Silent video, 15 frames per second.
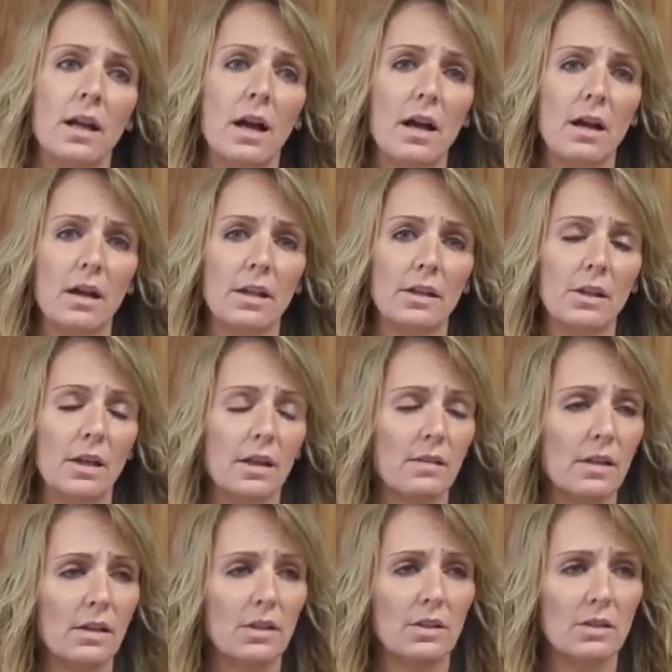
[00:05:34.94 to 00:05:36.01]
and
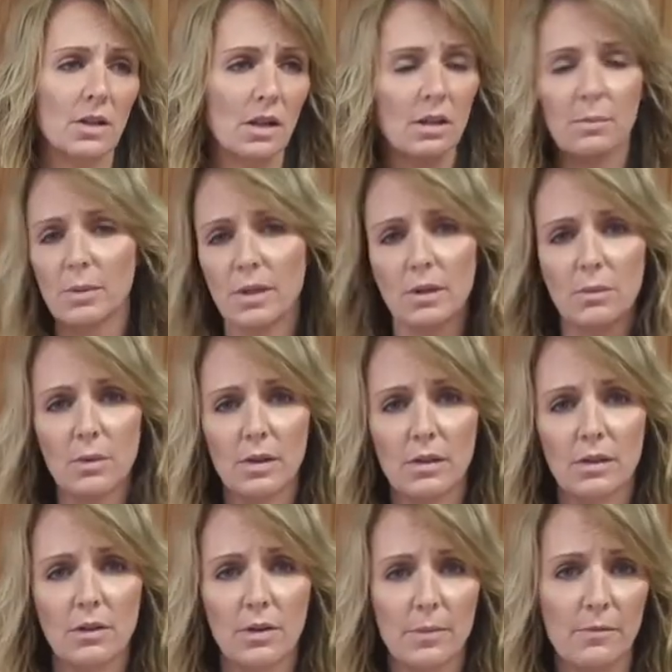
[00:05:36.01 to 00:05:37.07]
then you dollop it with
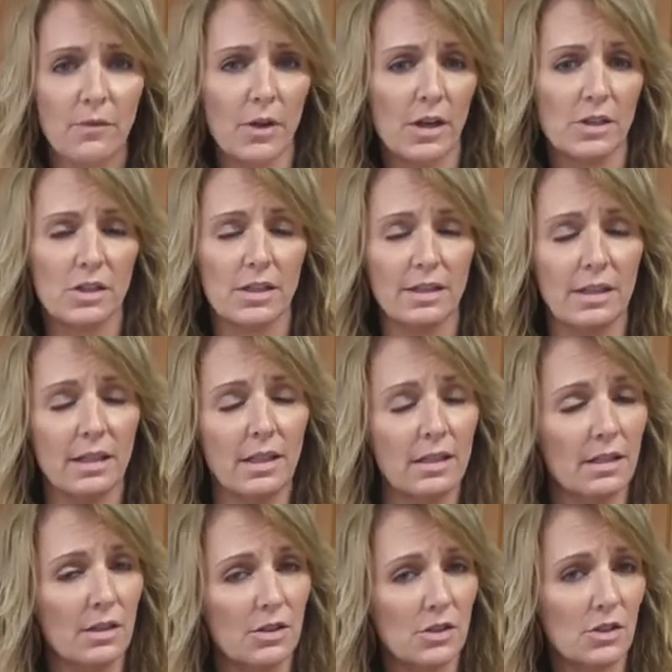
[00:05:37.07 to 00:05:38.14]
creme fraiche at the
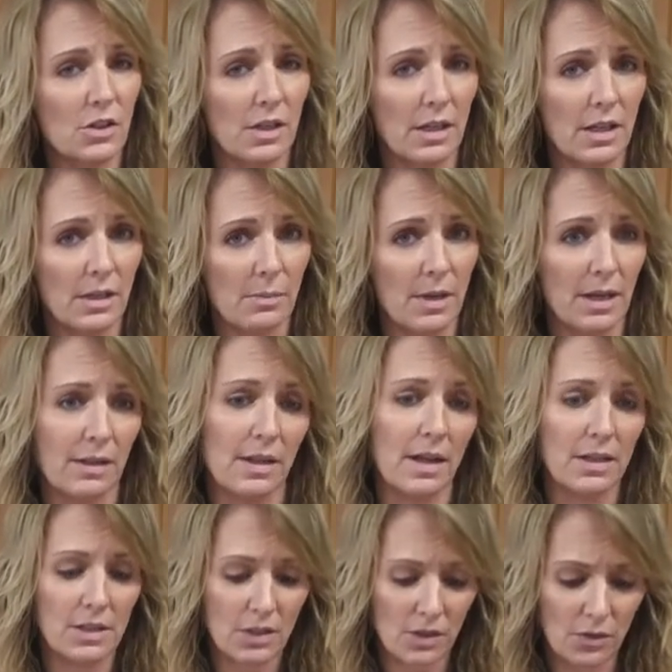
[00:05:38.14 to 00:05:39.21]
end, and I'll show you how to make
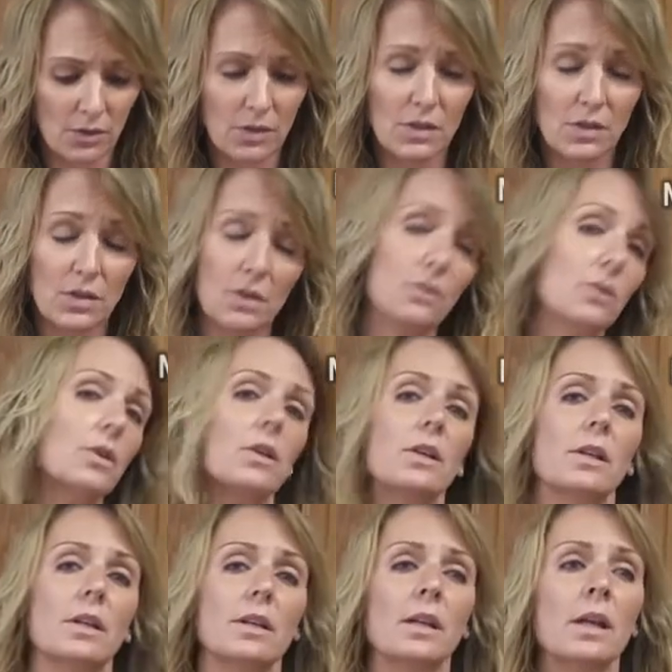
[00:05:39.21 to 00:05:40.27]
that too. So
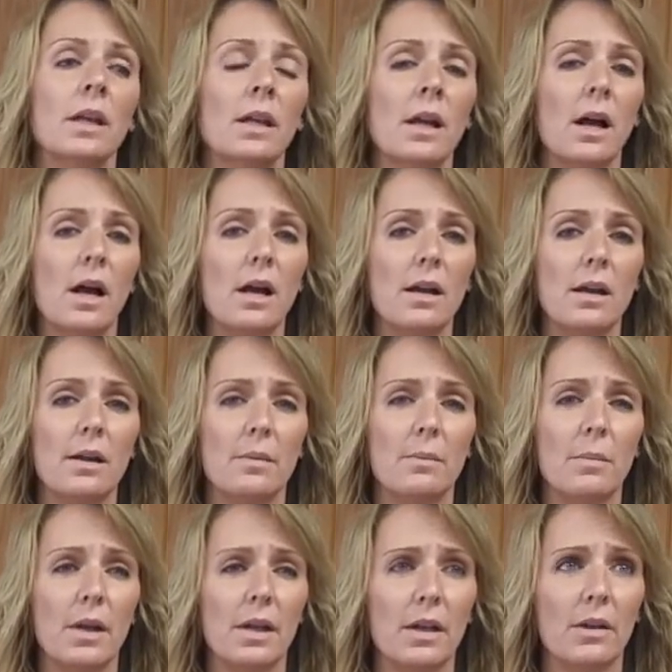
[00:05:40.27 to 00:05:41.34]
good.
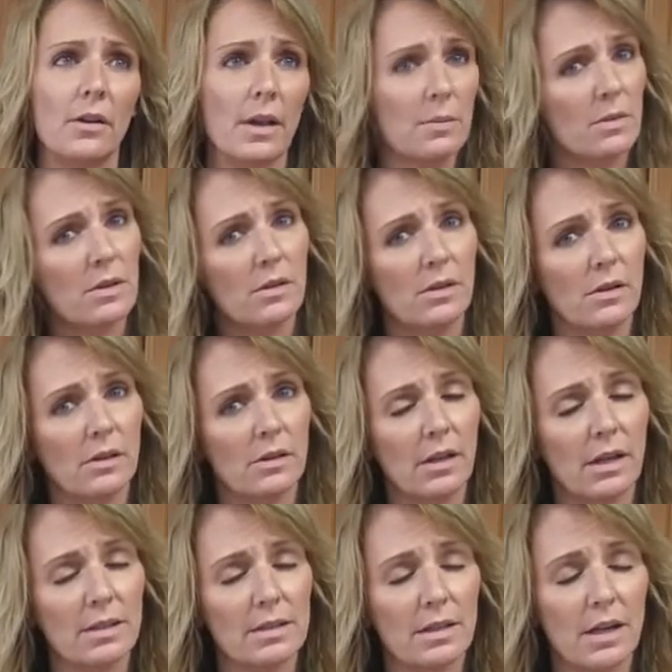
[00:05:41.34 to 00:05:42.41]
My grandmother
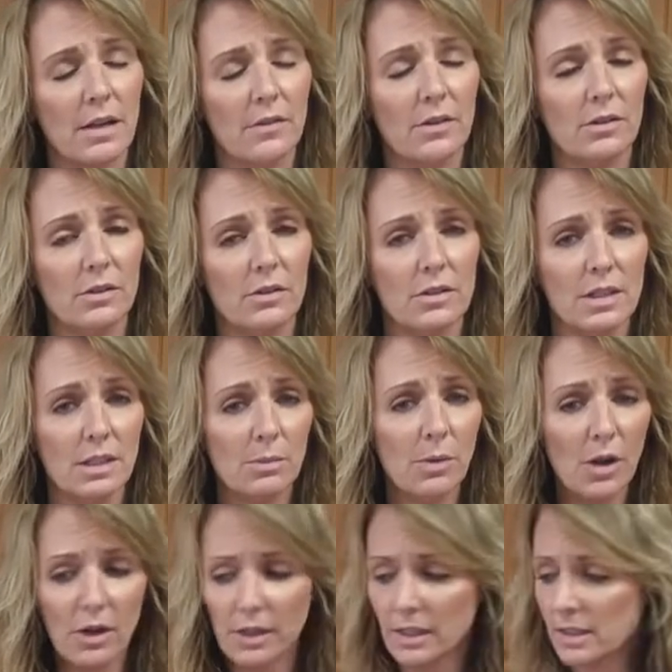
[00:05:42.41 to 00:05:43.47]
likes to have her little tea
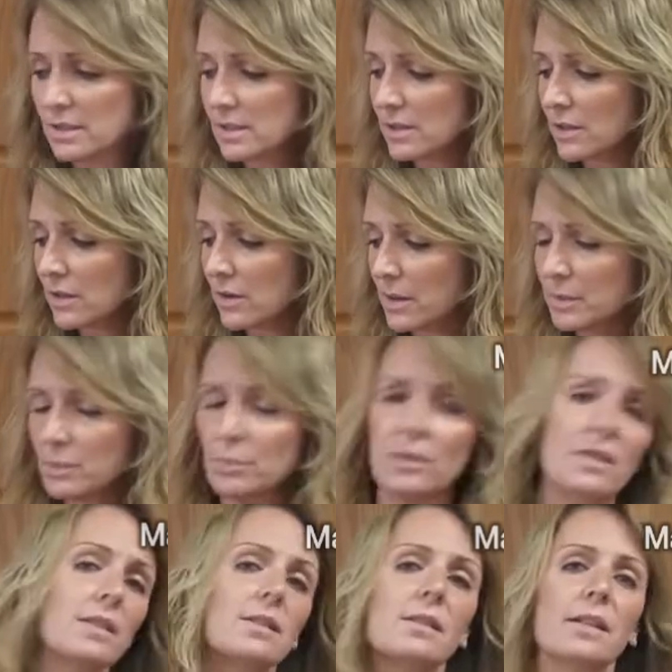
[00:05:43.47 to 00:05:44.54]
parties, so I'm gonna
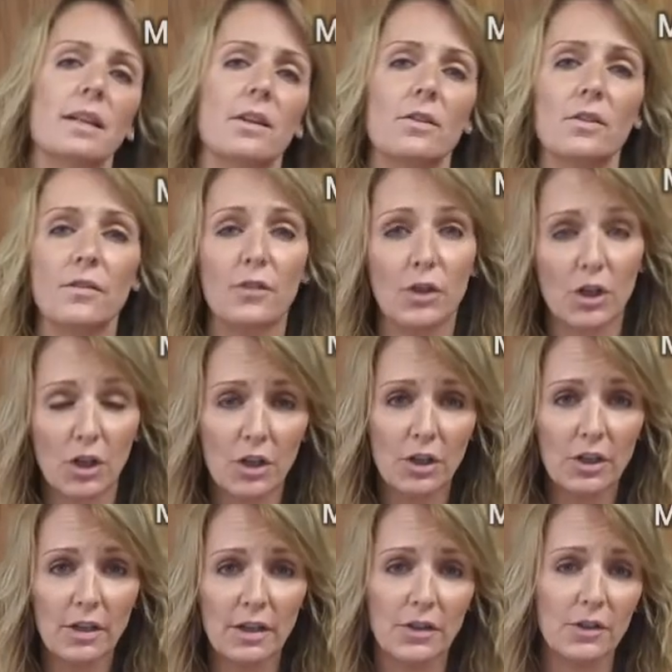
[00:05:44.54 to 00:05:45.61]
put this together for
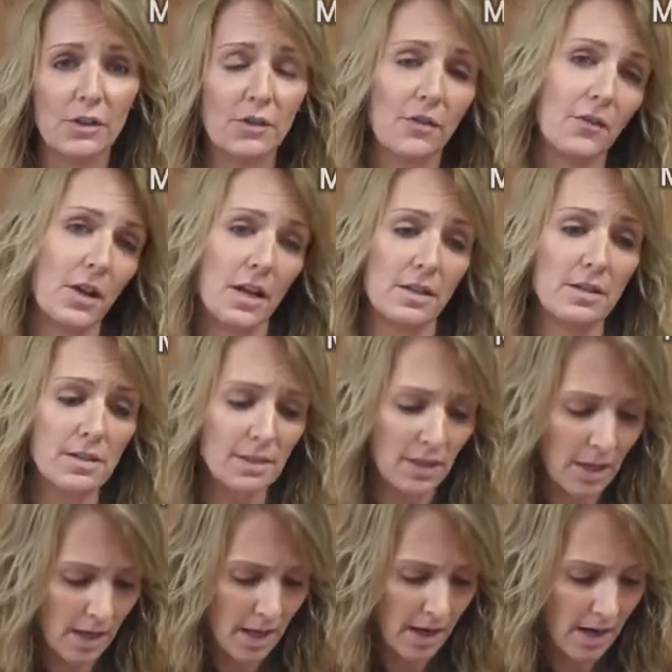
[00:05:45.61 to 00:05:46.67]
her and her friends,
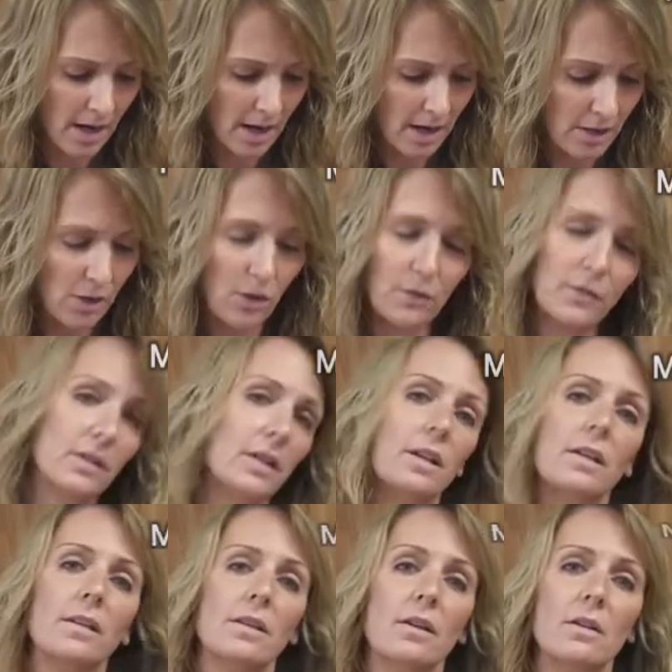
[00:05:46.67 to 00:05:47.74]
and
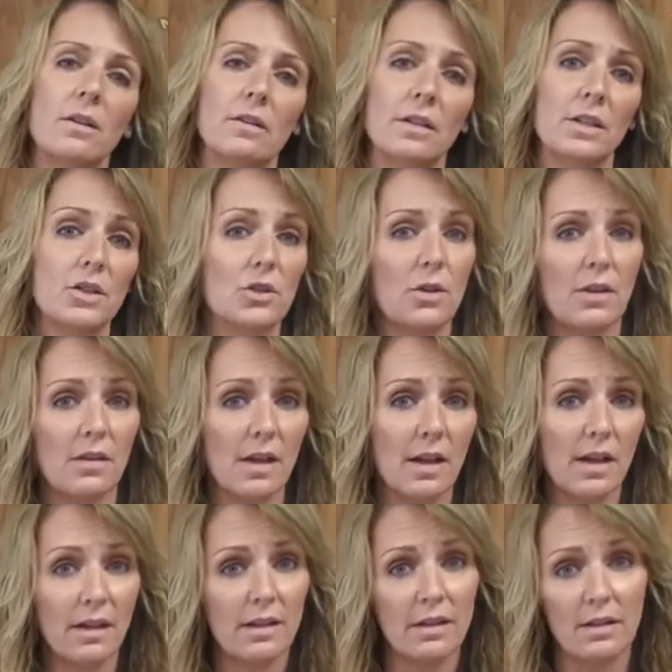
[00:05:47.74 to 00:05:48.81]
hopefully they'll enjoy
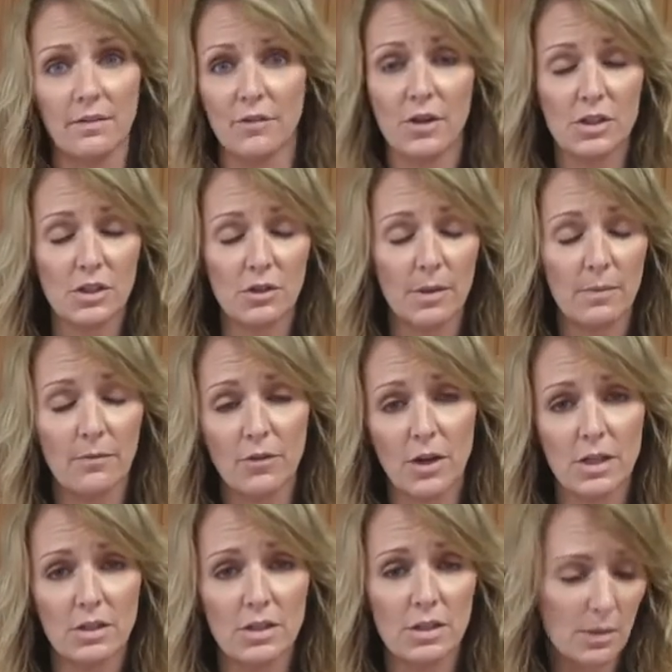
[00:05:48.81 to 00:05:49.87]
that and fresh creme
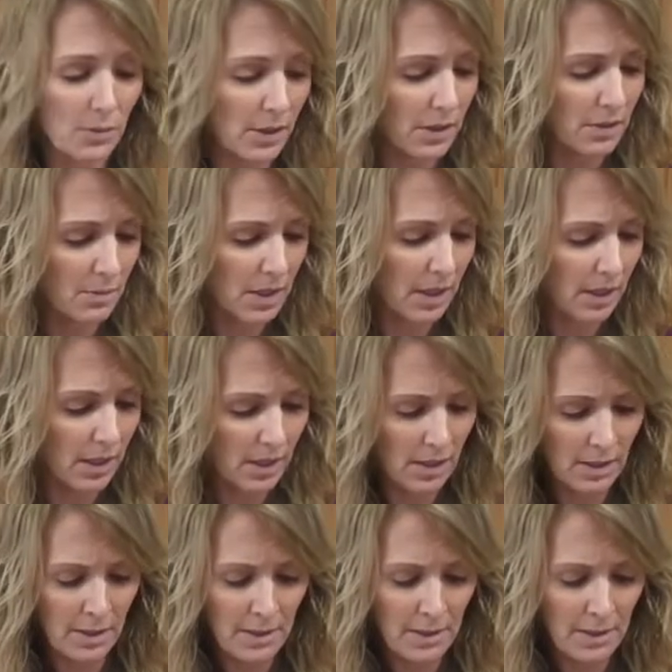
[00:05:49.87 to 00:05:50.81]
fraiche that we're gonna make.